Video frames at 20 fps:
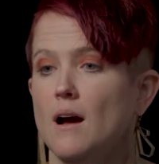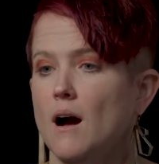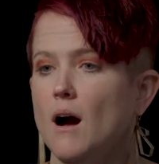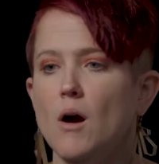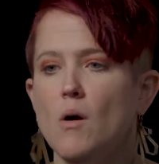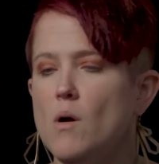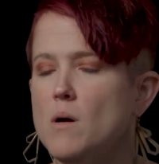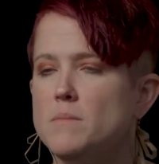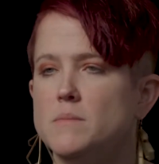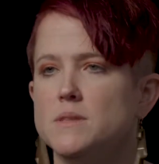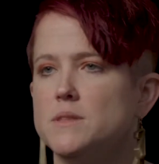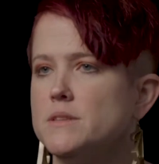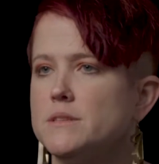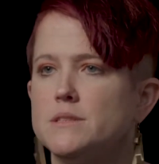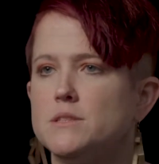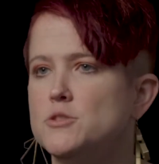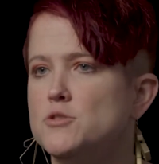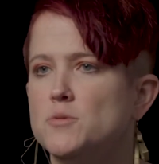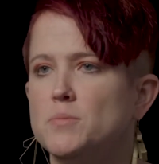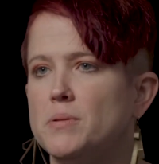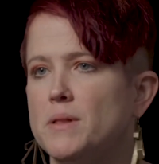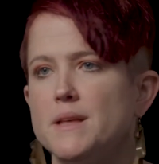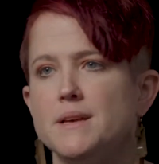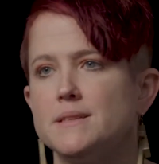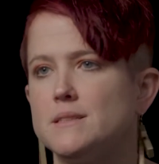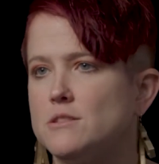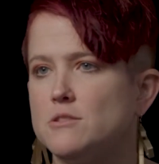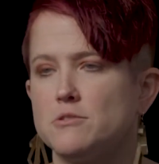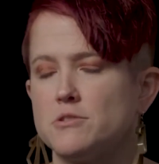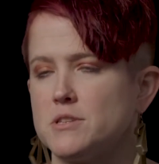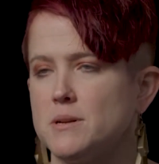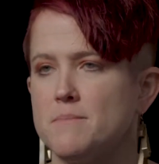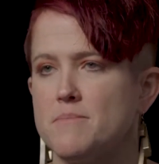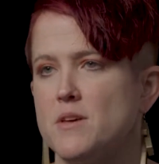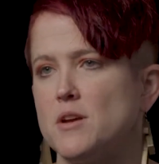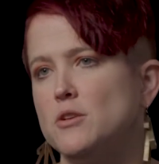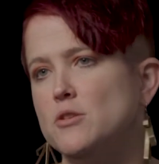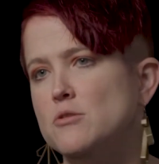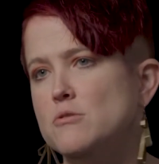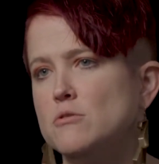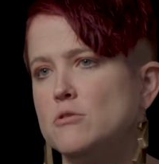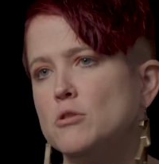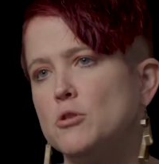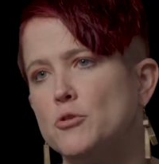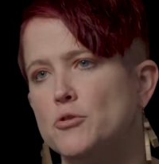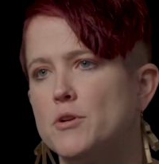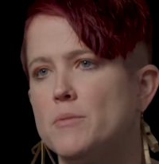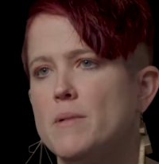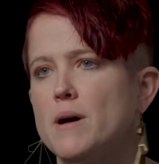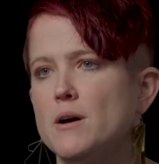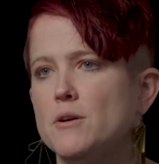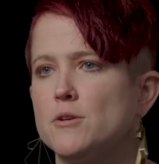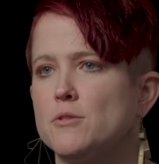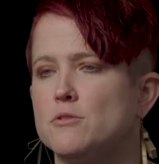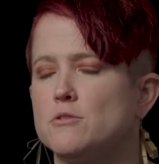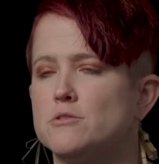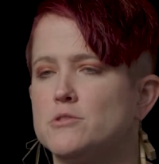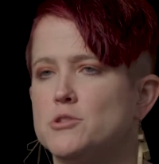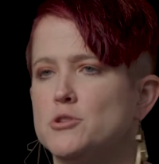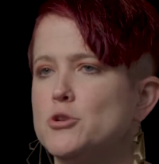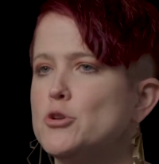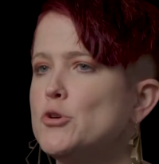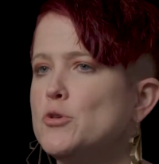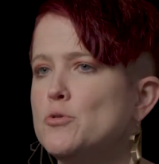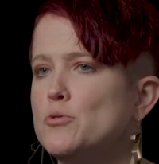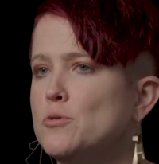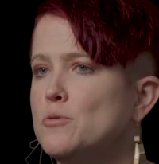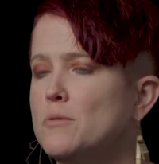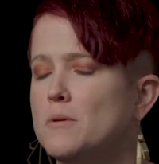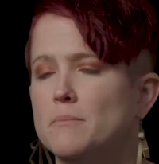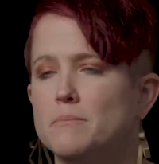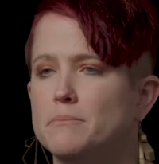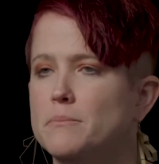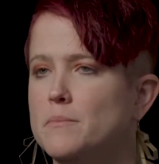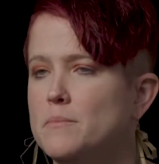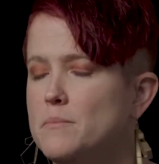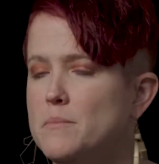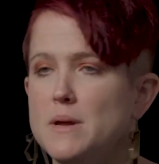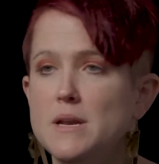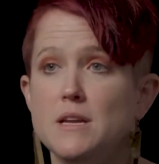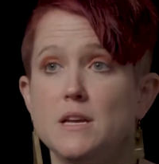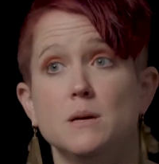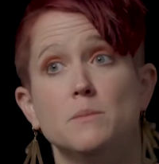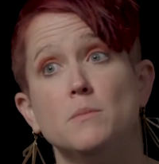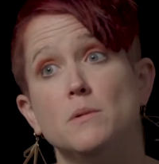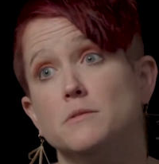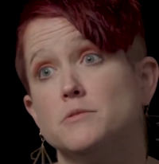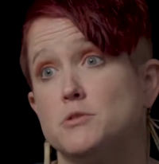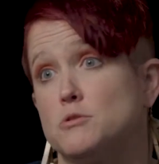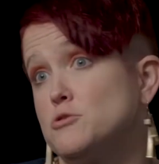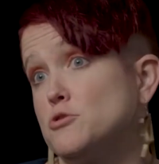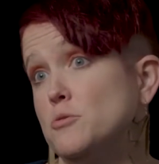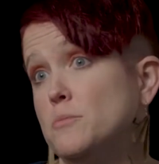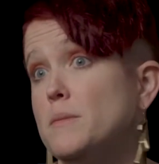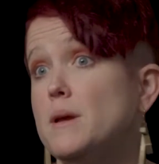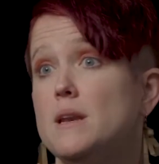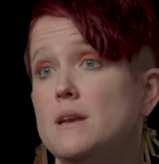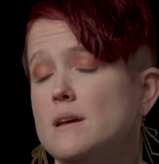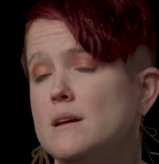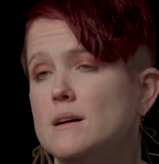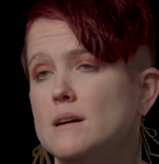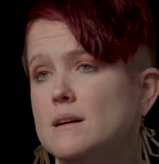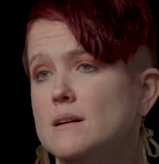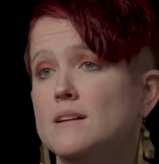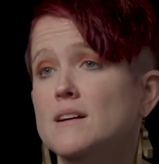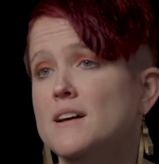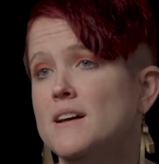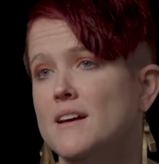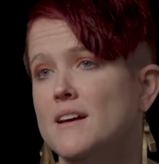oh, I'm in this new place and there's something new to learn about, or there's a new medium of social media.